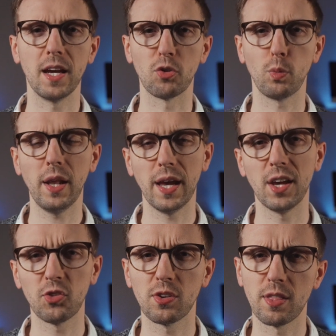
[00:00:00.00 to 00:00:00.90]
as well
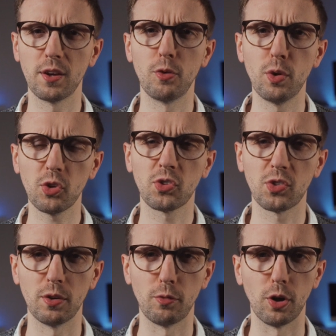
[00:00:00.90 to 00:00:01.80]
as the
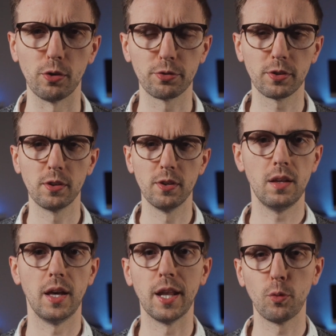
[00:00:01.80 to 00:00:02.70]
risks involved.
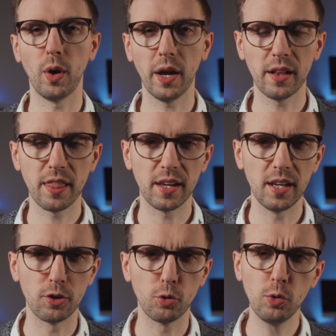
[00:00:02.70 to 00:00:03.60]
And while
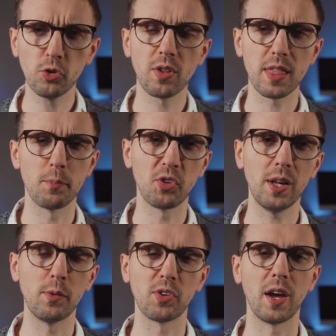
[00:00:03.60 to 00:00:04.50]
the tools
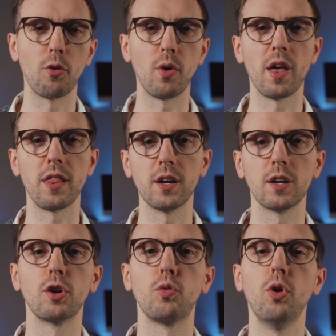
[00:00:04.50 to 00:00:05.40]
themselves are rather
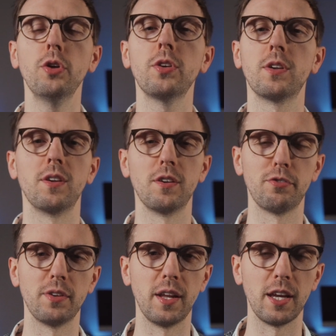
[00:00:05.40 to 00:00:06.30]

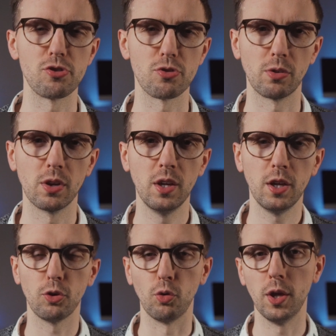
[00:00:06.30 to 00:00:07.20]
quantitative in nature,
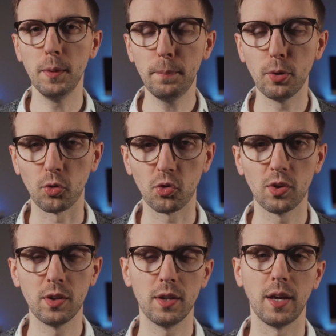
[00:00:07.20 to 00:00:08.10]
your
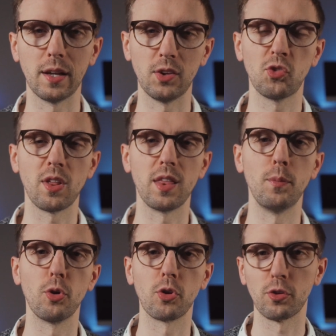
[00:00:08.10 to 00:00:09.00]
inputs, at least in the
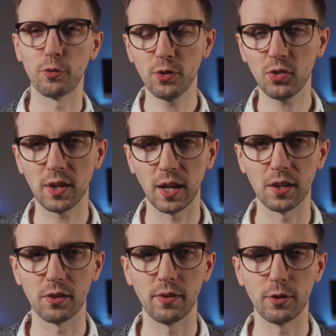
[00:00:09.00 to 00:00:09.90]
more
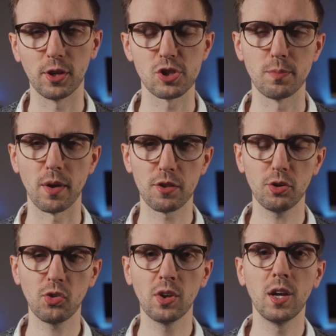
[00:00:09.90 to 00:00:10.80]
sophisticated valuation
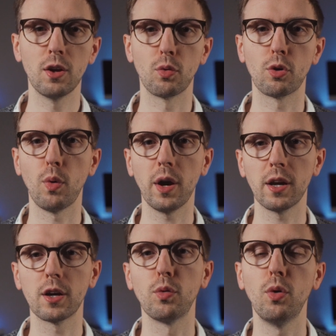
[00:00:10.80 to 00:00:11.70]
methods,
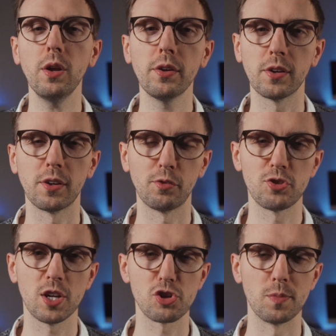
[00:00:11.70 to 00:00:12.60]
require qualitative
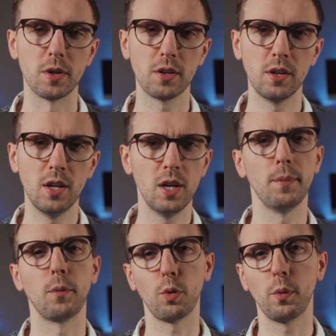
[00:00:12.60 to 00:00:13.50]
judgment,
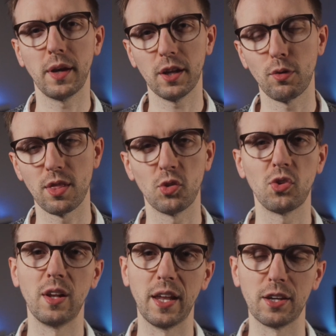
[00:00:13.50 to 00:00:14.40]
but we will get to
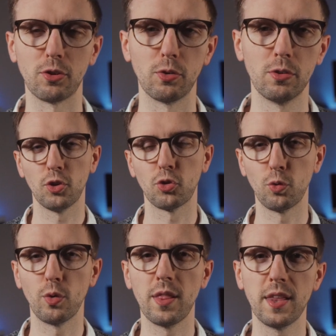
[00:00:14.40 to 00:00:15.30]
this later.
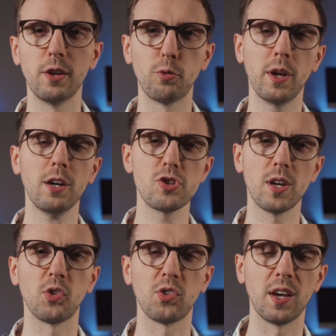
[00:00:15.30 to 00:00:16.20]
So in the introduction
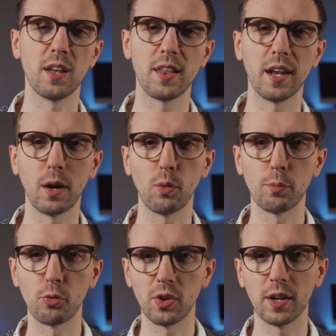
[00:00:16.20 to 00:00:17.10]
I said that I will
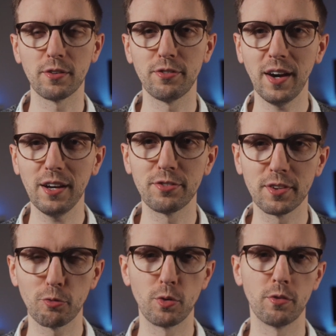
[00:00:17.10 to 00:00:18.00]
present five
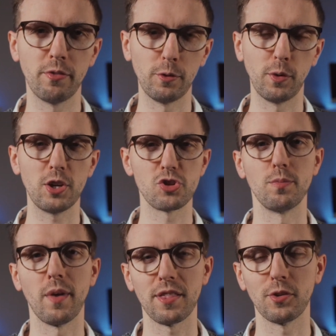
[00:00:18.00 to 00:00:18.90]
different
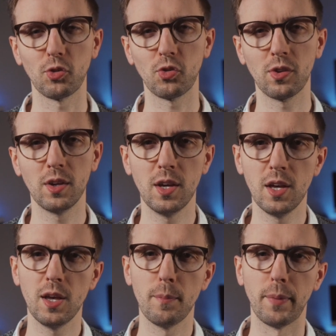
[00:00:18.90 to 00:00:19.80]
valuation methods,
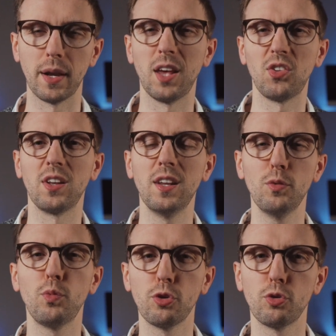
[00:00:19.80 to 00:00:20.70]
but as I
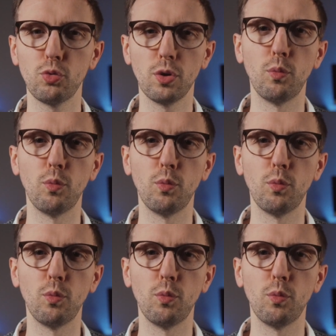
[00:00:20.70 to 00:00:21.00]
didn't want to do a